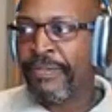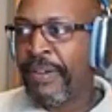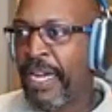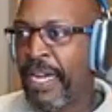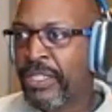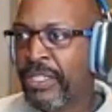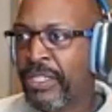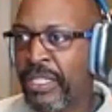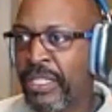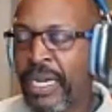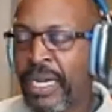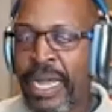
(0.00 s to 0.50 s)

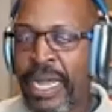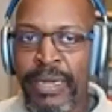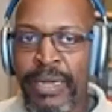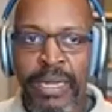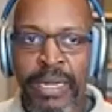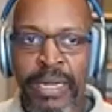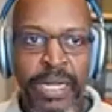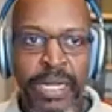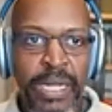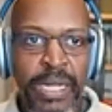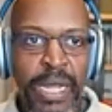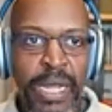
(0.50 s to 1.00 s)
confession
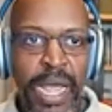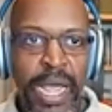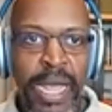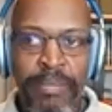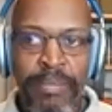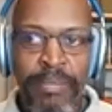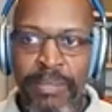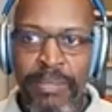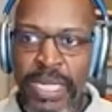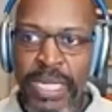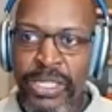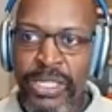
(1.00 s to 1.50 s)
and
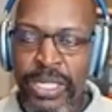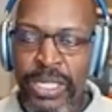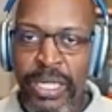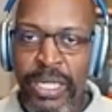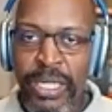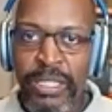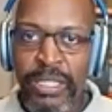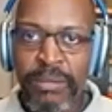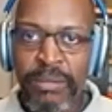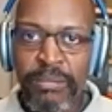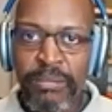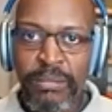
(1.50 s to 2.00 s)
and
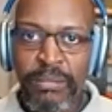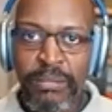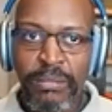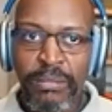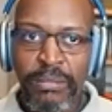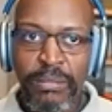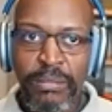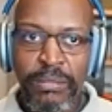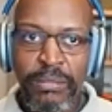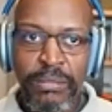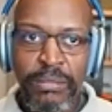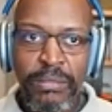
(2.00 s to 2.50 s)
mission
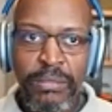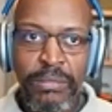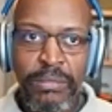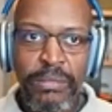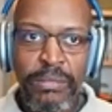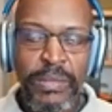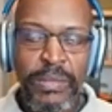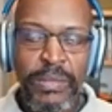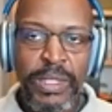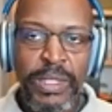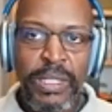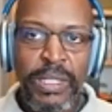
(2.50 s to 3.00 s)

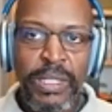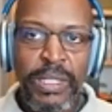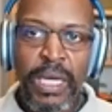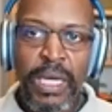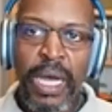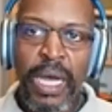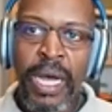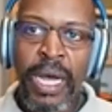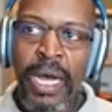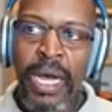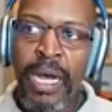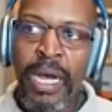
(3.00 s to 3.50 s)

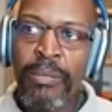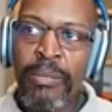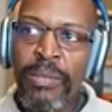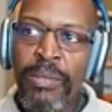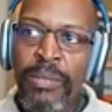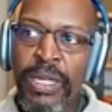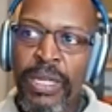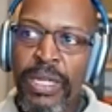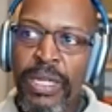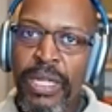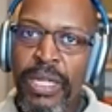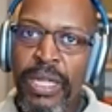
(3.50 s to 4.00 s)

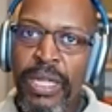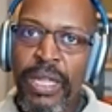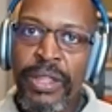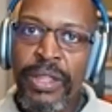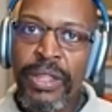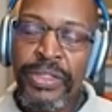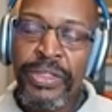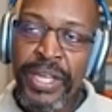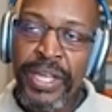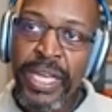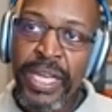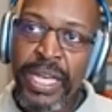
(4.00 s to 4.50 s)
um
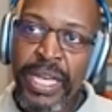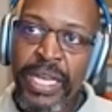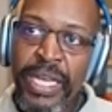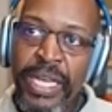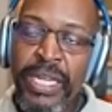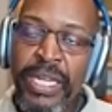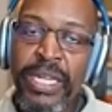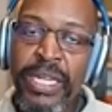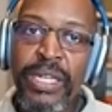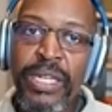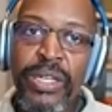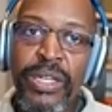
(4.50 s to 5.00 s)

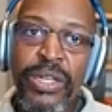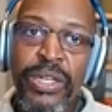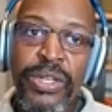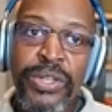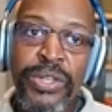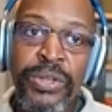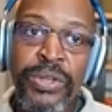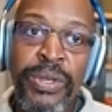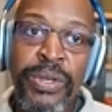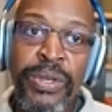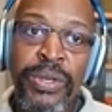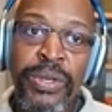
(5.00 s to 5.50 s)
then
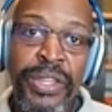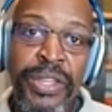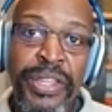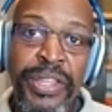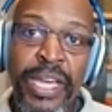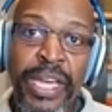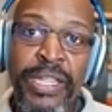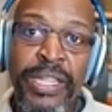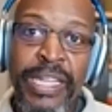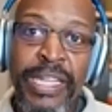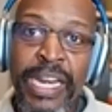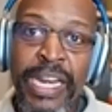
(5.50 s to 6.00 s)
you can
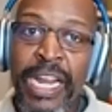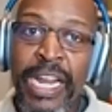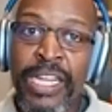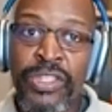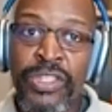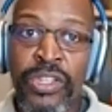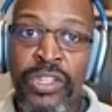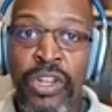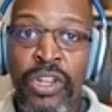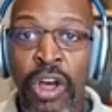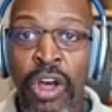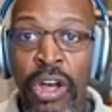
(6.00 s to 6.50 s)
think that
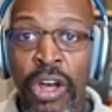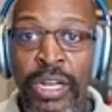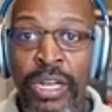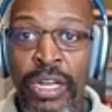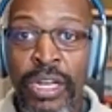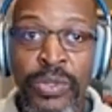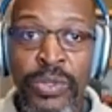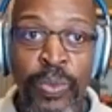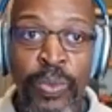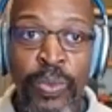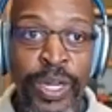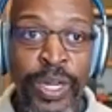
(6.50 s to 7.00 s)
as long
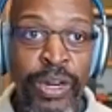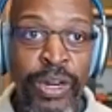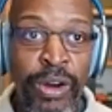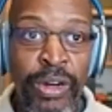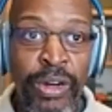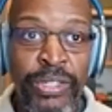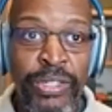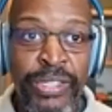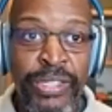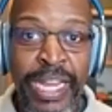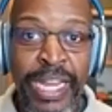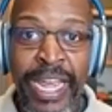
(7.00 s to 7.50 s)
as we
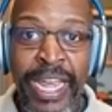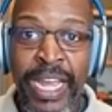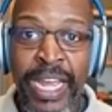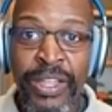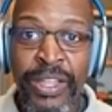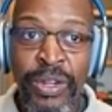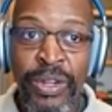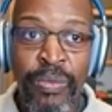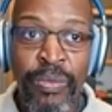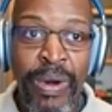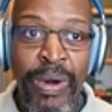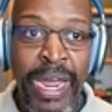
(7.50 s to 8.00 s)
are
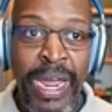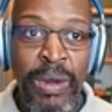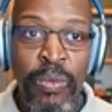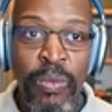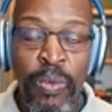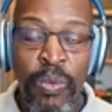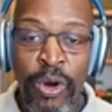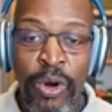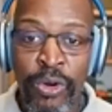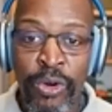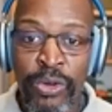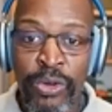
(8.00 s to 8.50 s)
saying the right
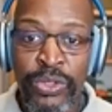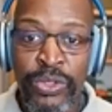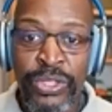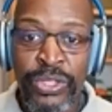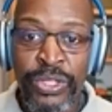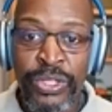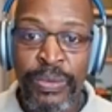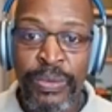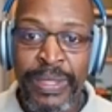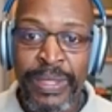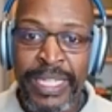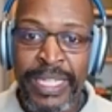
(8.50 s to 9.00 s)

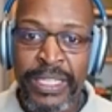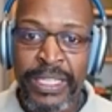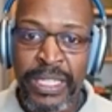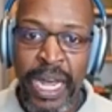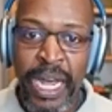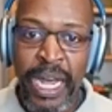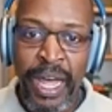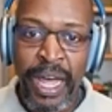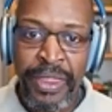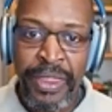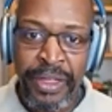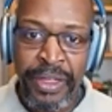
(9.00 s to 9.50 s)
words to
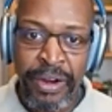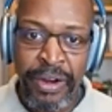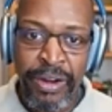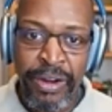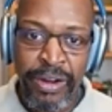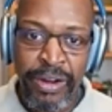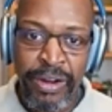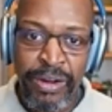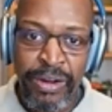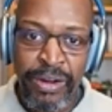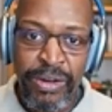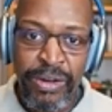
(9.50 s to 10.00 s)
each
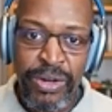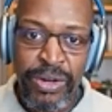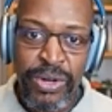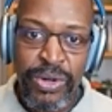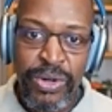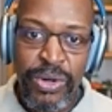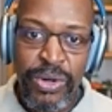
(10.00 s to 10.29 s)
other